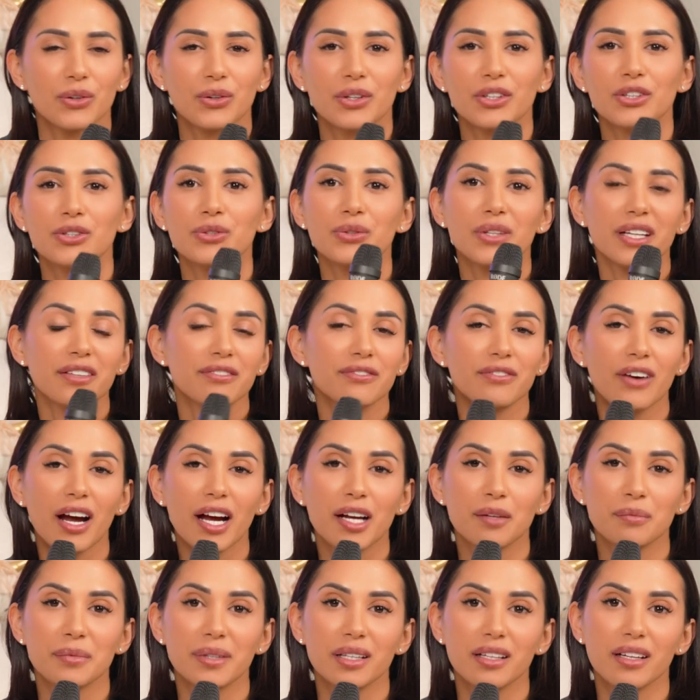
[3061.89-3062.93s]
So you can
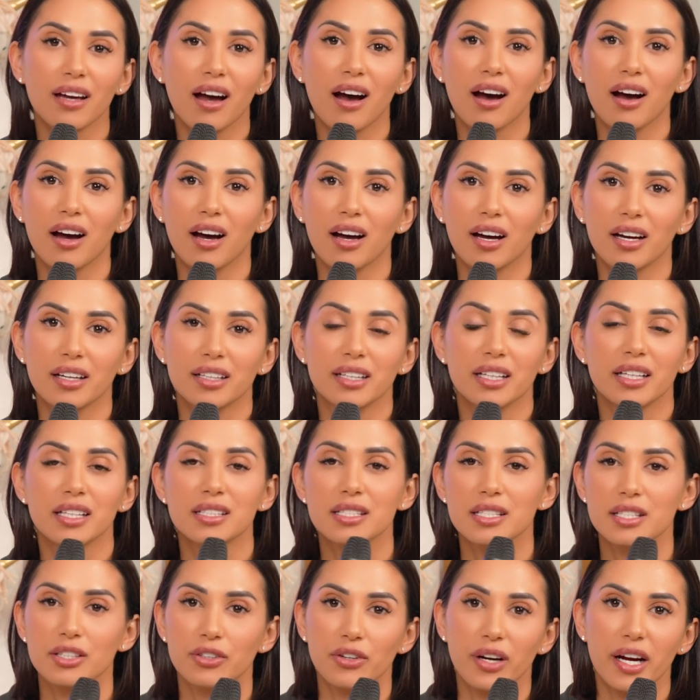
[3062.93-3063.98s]
find me on
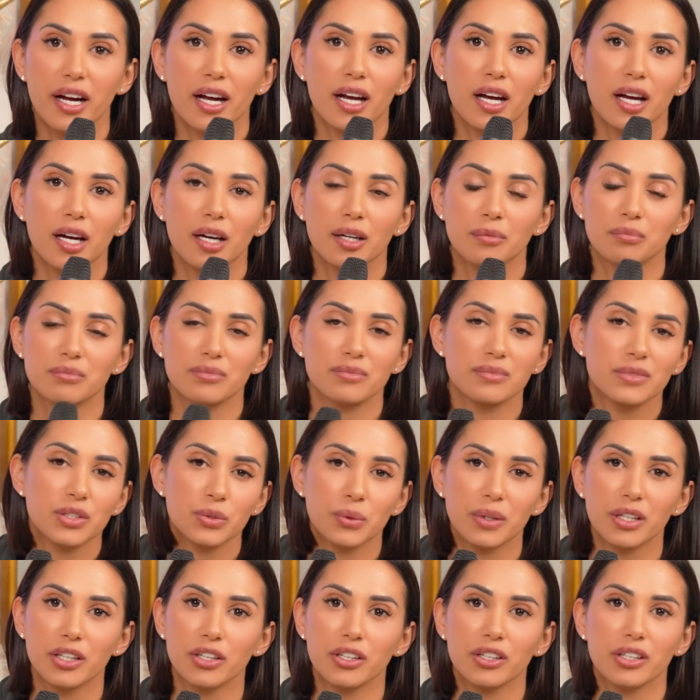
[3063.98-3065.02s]
Instagram,
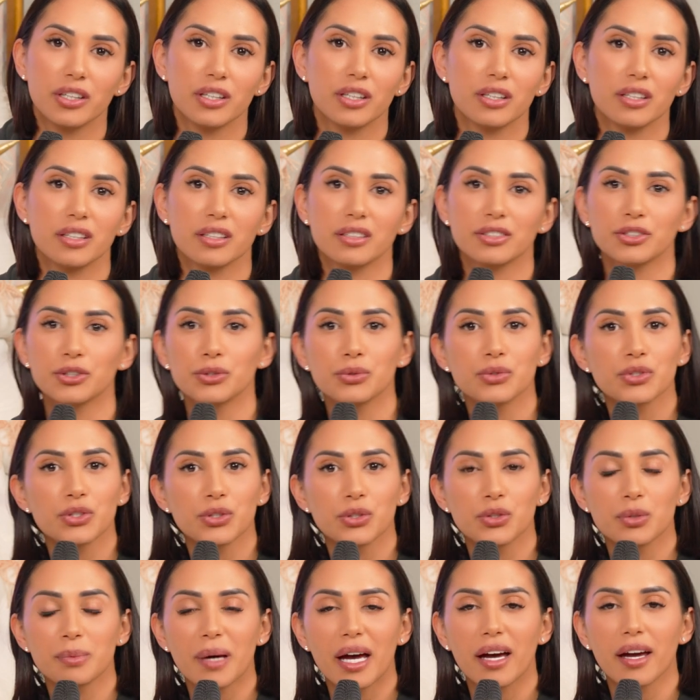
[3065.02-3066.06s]
Twitter,
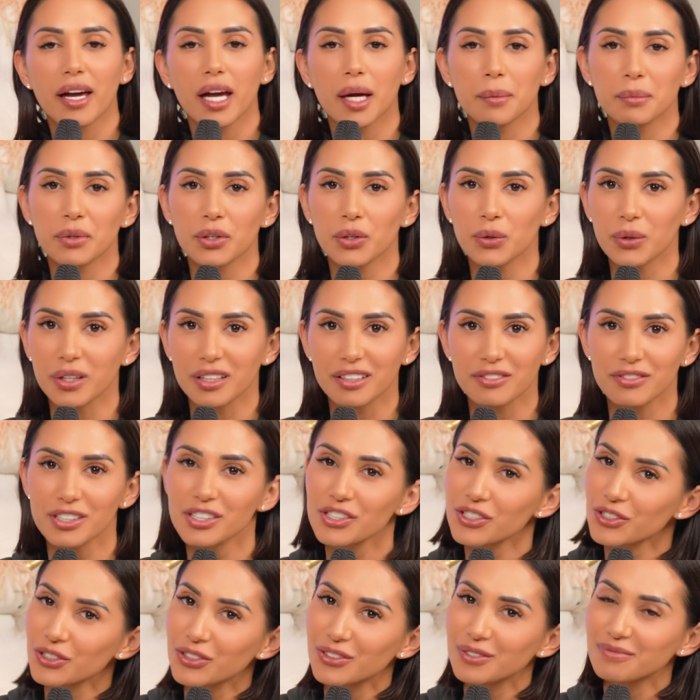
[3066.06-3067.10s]
YouTube at Amber Quinn
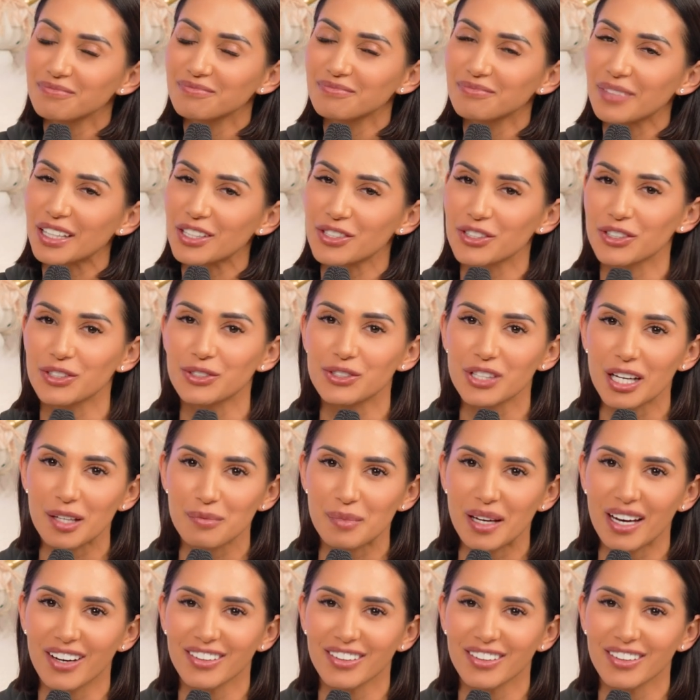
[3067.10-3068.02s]
Official. Make sure you check me